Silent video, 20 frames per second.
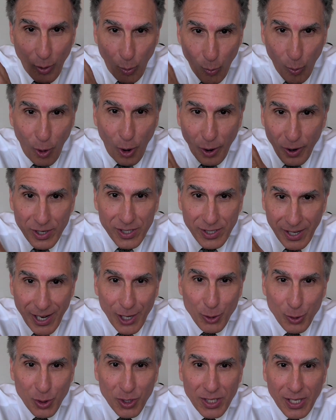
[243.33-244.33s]
the war is
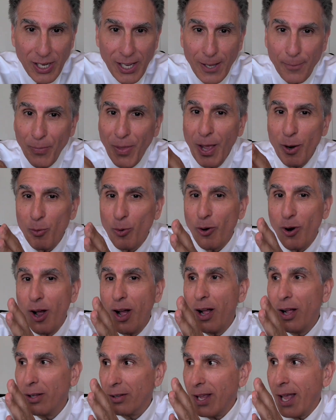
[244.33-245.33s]
interesting, and we're
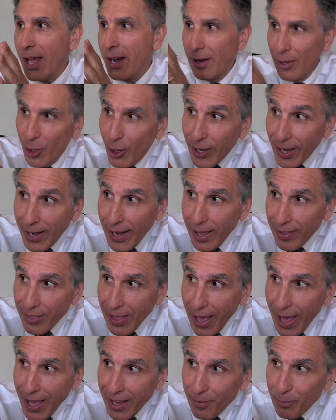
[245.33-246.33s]
all kind of looking at
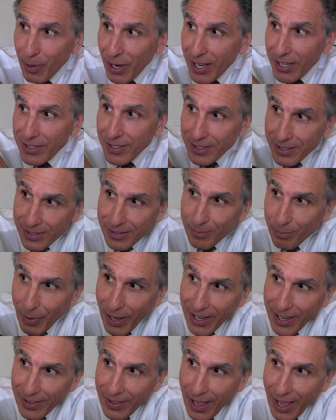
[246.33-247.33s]
that because it's
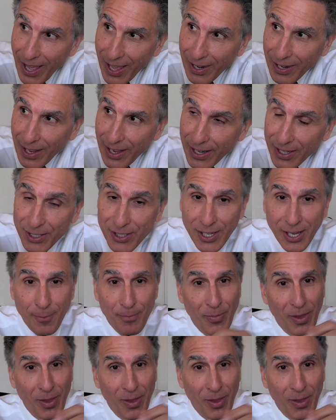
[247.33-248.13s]
making the headlines.